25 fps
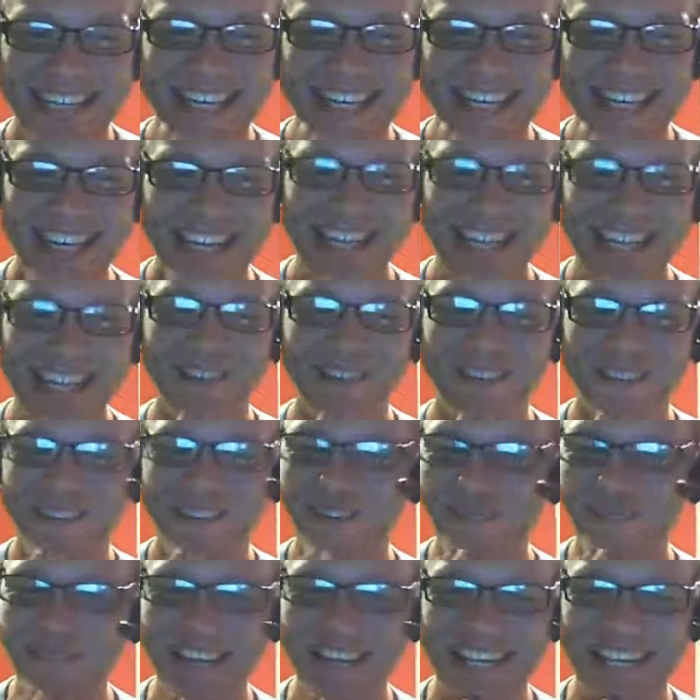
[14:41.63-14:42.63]
It won't
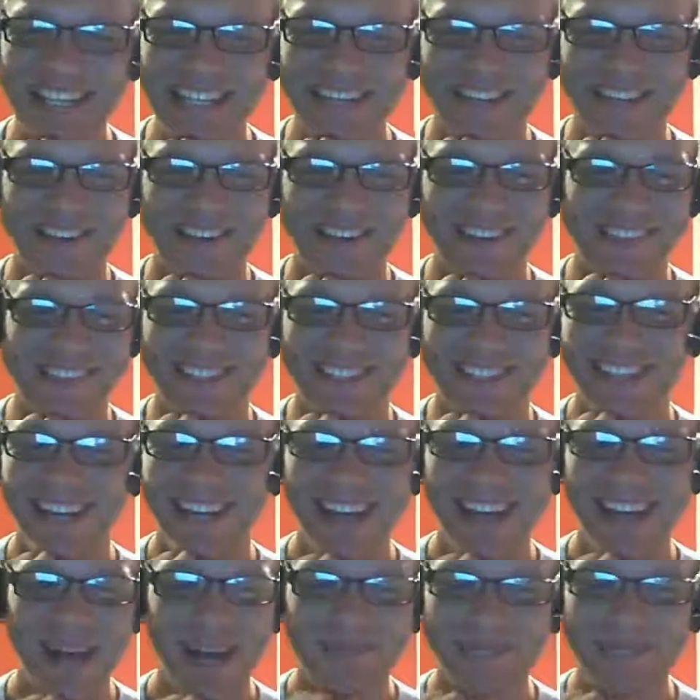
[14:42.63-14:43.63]
make it longer.
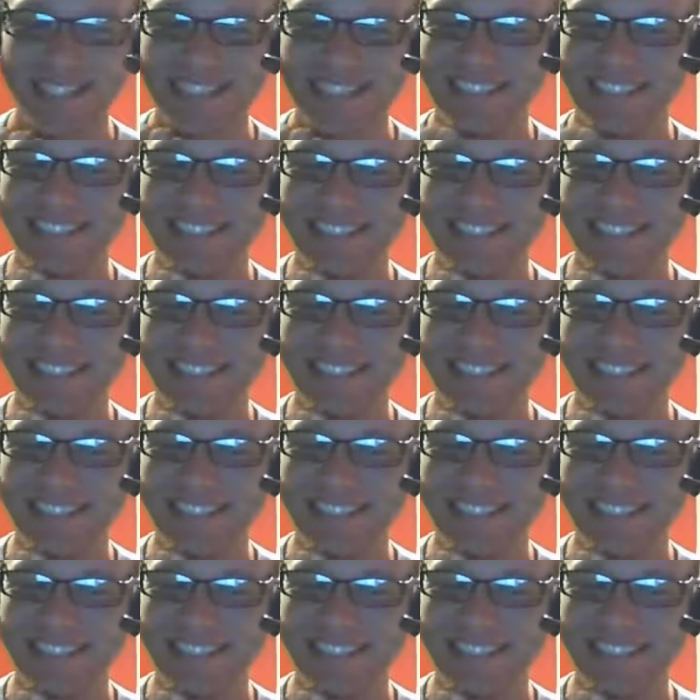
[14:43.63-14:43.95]
I'm not sitting